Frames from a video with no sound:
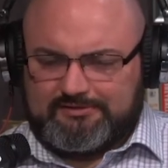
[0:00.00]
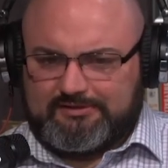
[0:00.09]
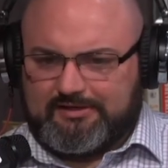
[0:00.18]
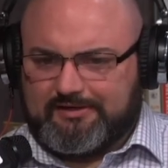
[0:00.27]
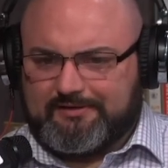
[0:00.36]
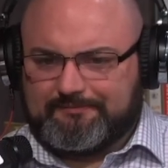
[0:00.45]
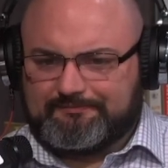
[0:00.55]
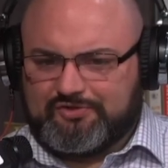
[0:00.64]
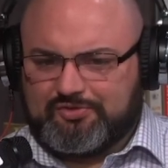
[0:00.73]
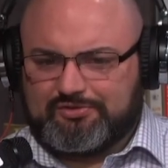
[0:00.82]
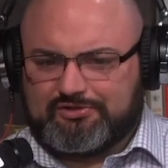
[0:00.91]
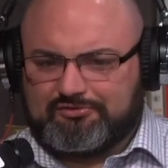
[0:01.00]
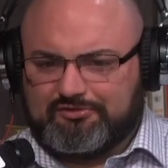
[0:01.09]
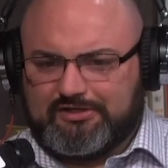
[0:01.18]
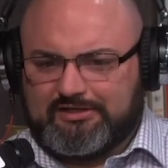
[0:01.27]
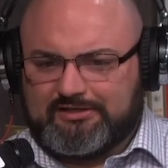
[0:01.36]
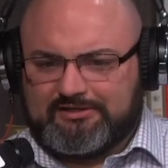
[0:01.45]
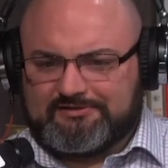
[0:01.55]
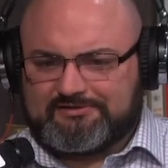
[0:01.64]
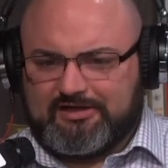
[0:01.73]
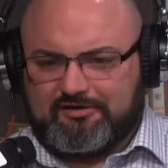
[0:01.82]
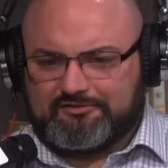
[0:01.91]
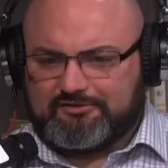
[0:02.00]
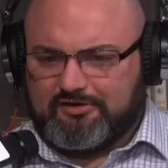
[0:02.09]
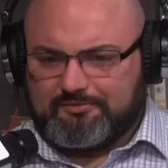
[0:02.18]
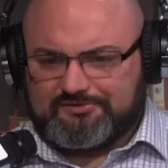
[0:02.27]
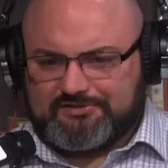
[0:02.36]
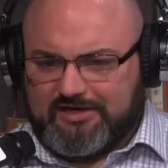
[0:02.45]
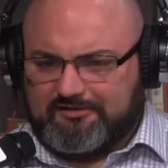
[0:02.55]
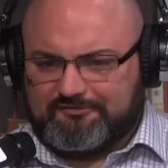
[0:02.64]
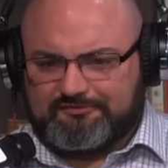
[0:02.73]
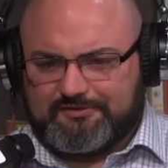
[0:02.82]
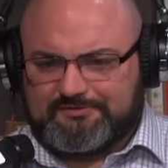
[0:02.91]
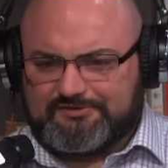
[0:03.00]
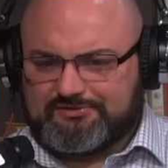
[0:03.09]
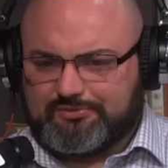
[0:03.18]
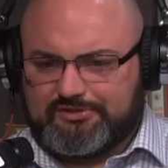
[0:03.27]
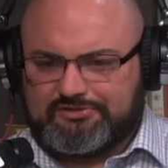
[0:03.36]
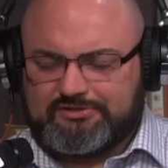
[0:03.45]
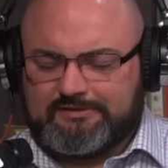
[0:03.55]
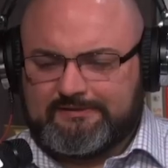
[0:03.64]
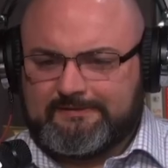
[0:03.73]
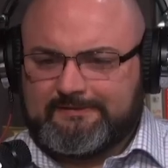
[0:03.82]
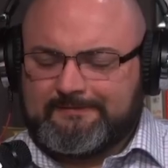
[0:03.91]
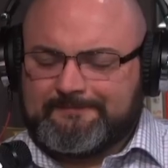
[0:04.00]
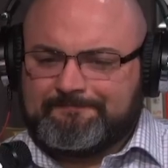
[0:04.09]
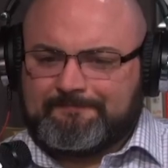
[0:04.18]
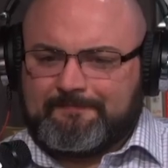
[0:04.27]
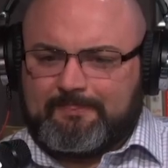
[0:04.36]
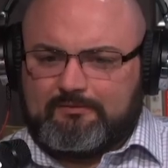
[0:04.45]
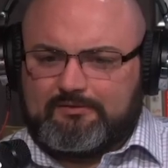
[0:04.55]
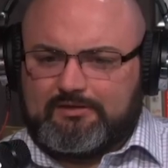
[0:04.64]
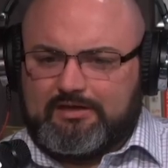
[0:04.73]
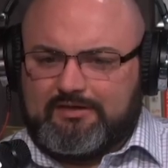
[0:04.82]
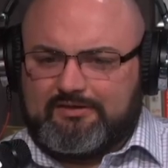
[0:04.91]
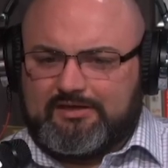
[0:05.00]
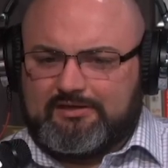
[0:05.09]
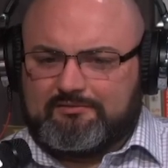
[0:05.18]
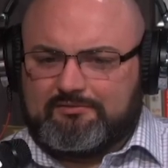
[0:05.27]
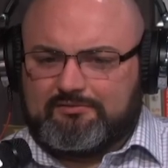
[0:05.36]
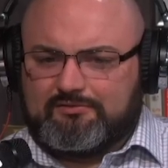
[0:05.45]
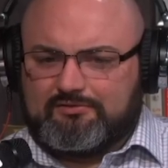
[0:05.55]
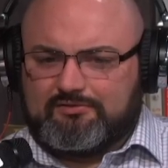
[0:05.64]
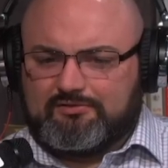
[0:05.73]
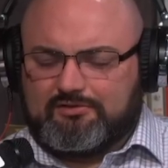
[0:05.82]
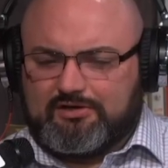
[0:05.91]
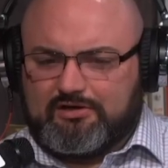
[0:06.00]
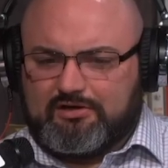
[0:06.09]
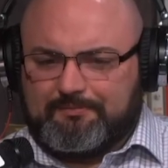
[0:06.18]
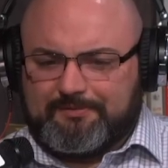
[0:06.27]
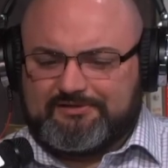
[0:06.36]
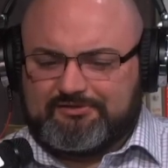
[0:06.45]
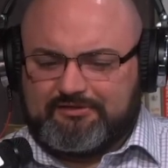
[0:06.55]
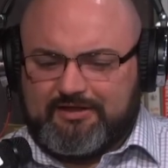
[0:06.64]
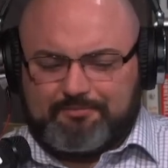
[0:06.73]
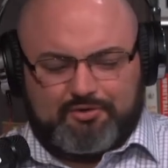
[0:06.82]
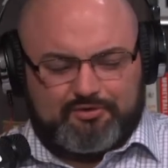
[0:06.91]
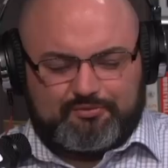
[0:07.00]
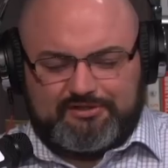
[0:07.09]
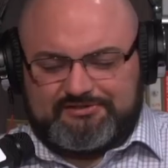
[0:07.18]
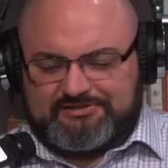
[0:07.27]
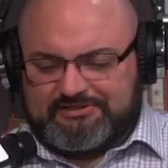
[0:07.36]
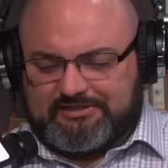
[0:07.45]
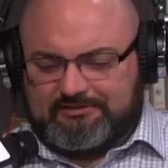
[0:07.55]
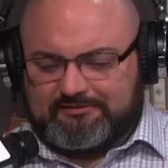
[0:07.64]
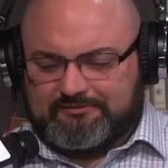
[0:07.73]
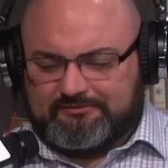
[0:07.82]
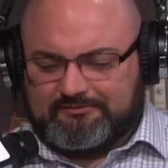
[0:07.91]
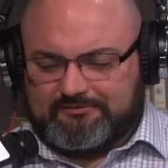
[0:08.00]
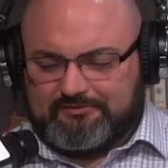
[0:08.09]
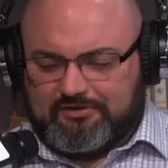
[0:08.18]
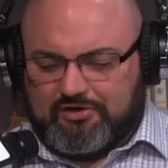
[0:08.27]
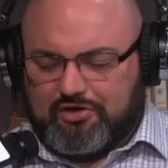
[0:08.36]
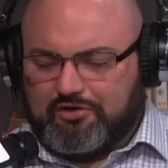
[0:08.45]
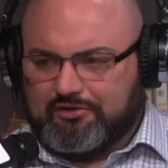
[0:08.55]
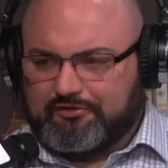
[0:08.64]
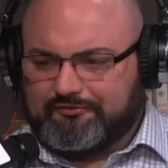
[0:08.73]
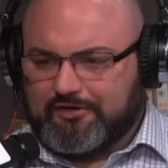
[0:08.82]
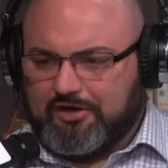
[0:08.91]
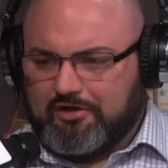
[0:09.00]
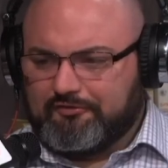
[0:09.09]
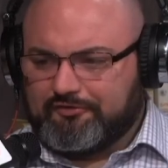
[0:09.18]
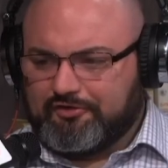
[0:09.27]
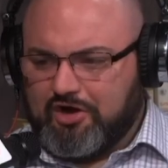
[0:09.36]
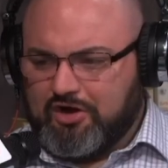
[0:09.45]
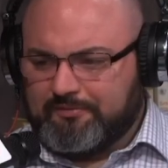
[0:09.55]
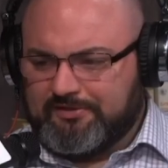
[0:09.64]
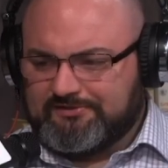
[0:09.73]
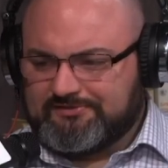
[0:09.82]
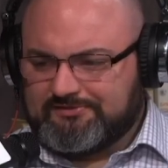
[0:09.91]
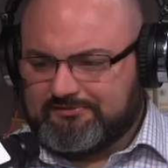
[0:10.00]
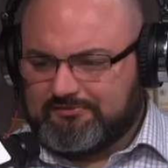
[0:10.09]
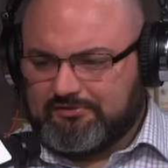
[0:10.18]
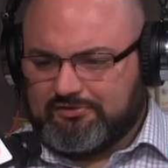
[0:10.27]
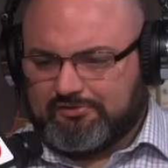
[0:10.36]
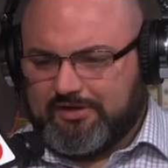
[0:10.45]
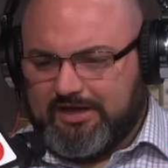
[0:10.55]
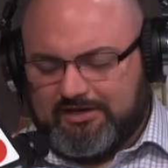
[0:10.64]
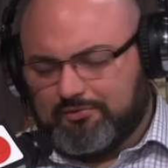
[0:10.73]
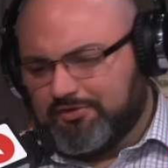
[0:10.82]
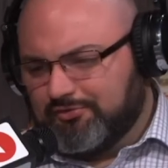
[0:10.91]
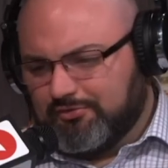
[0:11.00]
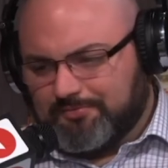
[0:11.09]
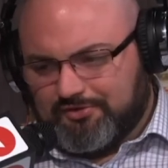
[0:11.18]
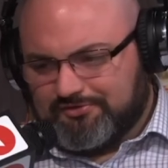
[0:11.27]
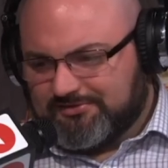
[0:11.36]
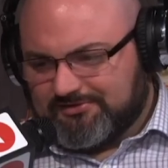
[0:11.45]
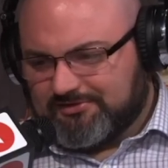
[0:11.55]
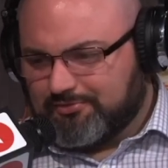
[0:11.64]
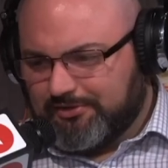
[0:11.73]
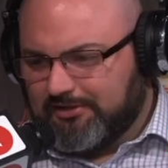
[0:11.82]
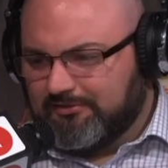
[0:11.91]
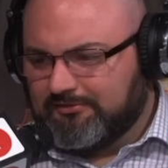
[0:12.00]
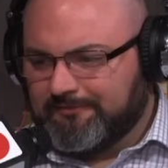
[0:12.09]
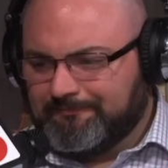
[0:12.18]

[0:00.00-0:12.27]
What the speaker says: to a degree, and his character almost kind of flips a switch. And then up until that point, we had seen all of her armies, I don't know, anyone who opposes the queen